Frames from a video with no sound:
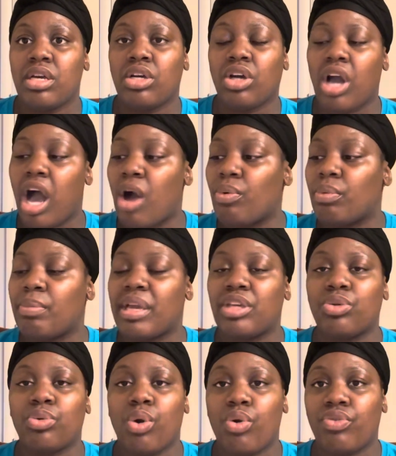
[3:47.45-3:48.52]
God will make
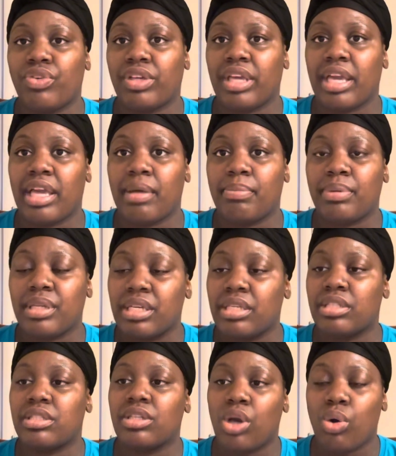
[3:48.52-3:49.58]
you over again.
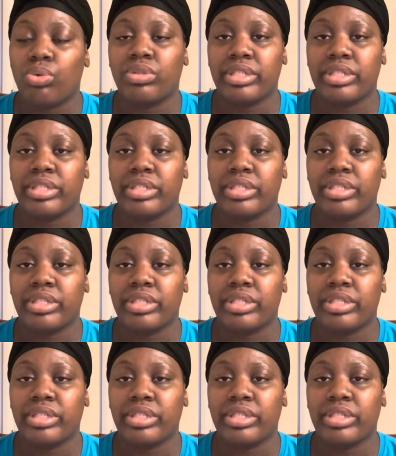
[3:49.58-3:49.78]
Please go